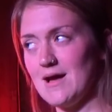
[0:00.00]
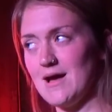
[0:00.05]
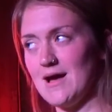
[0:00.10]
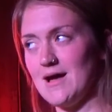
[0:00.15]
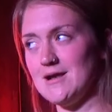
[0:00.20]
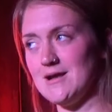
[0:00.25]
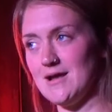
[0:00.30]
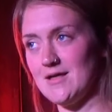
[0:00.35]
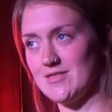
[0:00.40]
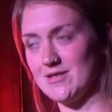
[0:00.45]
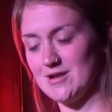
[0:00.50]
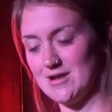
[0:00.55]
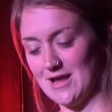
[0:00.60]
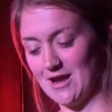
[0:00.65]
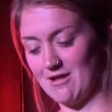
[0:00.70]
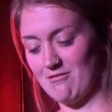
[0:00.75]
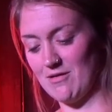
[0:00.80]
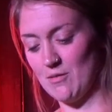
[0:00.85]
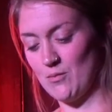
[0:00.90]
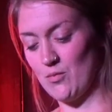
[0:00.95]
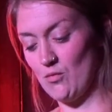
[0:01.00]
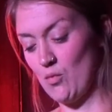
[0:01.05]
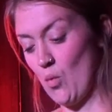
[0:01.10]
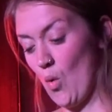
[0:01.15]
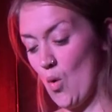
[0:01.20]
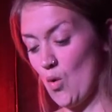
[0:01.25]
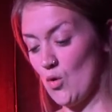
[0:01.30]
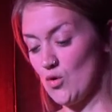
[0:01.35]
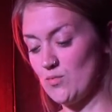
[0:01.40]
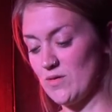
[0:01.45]
Another liquid
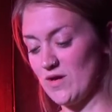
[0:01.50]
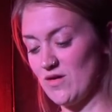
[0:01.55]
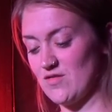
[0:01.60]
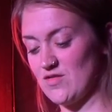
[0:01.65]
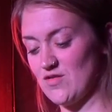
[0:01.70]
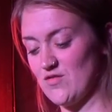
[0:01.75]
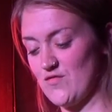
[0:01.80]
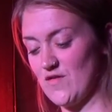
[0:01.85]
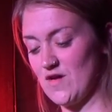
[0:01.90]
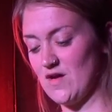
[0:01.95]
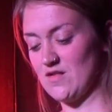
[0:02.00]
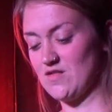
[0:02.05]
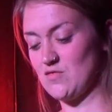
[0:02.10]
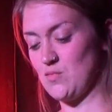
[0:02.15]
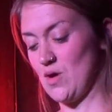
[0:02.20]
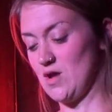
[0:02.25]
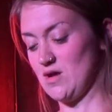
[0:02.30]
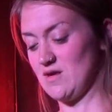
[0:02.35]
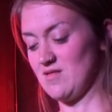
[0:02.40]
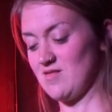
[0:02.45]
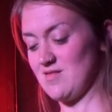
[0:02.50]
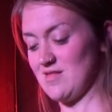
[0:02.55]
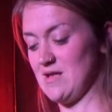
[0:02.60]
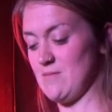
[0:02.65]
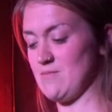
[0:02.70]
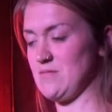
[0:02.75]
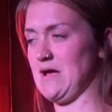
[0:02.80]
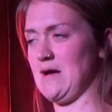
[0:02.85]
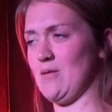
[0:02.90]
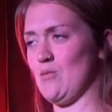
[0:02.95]
reward because the first one
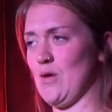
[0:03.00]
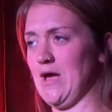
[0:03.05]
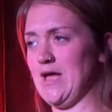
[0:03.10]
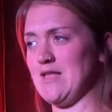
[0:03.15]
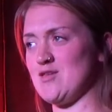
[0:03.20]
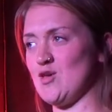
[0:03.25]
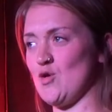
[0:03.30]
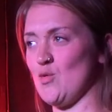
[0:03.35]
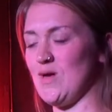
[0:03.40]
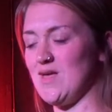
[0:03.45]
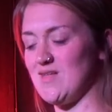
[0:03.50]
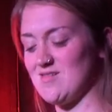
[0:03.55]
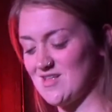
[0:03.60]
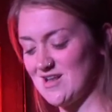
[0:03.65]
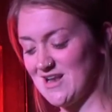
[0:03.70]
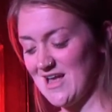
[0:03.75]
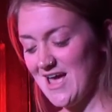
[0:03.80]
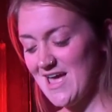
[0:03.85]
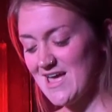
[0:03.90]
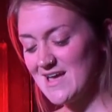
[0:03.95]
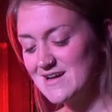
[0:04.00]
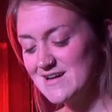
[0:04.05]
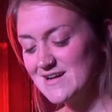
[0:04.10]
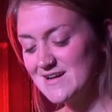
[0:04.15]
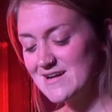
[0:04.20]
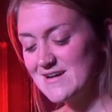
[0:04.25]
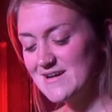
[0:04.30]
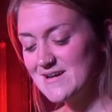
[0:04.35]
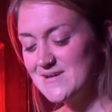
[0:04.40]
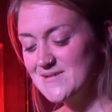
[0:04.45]
slipped down way too easily.
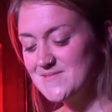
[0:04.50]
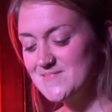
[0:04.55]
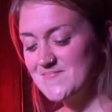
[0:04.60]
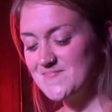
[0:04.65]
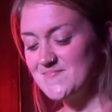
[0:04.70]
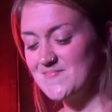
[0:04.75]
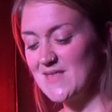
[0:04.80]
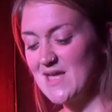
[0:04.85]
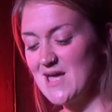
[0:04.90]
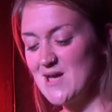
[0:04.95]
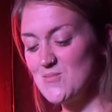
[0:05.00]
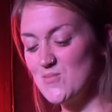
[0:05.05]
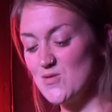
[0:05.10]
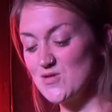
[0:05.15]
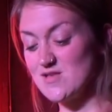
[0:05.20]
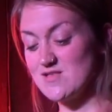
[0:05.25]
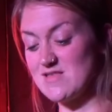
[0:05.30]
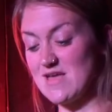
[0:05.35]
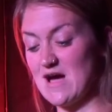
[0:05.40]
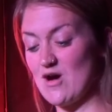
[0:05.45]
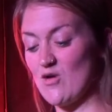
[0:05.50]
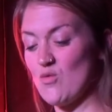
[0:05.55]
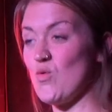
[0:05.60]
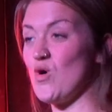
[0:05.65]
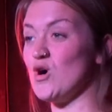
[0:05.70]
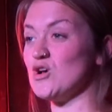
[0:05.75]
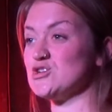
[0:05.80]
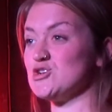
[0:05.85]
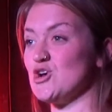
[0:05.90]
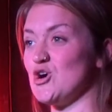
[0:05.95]
Put a towel
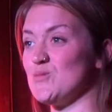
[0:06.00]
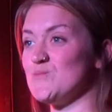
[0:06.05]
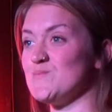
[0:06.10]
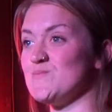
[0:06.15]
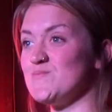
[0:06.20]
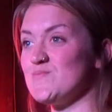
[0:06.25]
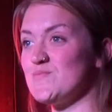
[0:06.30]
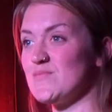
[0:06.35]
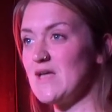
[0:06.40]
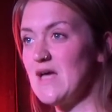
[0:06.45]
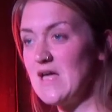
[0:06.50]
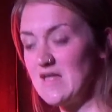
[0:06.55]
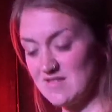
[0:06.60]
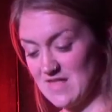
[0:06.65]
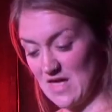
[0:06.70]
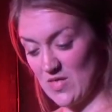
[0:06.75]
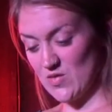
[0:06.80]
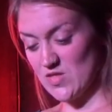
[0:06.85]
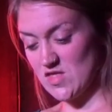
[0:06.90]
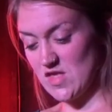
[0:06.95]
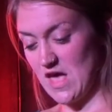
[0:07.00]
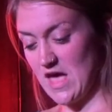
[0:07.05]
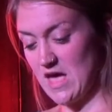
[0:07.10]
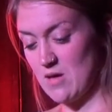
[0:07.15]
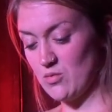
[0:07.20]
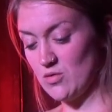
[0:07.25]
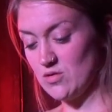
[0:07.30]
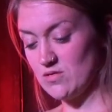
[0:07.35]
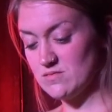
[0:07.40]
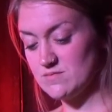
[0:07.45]
wash on, set the
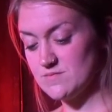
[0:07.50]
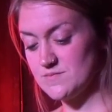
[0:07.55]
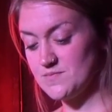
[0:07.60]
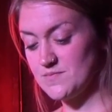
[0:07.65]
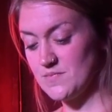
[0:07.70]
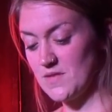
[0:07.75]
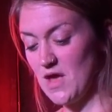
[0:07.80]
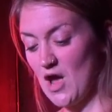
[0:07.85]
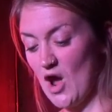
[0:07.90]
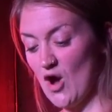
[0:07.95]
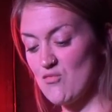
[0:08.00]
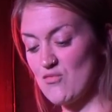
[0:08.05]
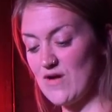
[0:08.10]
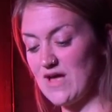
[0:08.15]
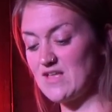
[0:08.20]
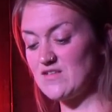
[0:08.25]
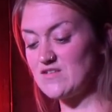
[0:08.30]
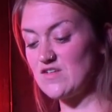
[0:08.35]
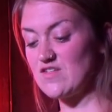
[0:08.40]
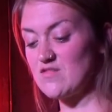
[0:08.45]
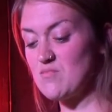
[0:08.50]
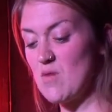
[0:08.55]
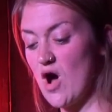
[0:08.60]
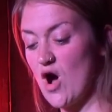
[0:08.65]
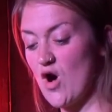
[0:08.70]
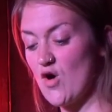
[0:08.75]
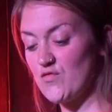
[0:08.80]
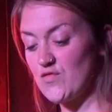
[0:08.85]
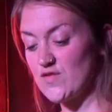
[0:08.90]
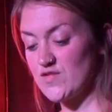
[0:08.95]
table, arrange a
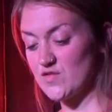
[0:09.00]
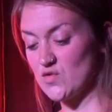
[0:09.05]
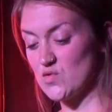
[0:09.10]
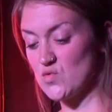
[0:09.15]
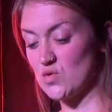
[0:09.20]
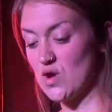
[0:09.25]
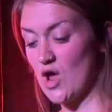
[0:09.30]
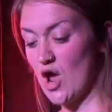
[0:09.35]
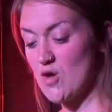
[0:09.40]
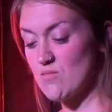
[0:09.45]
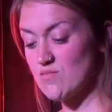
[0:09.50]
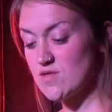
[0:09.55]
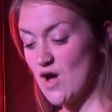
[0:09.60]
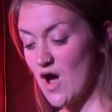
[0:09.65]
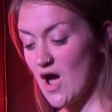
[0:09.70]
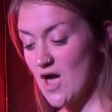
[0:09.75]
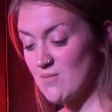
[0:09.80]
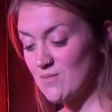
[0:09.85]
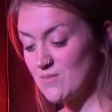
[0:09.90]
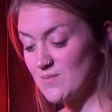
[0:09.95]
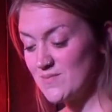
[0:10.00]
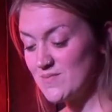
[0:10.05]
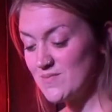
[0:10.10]
smile for school home time,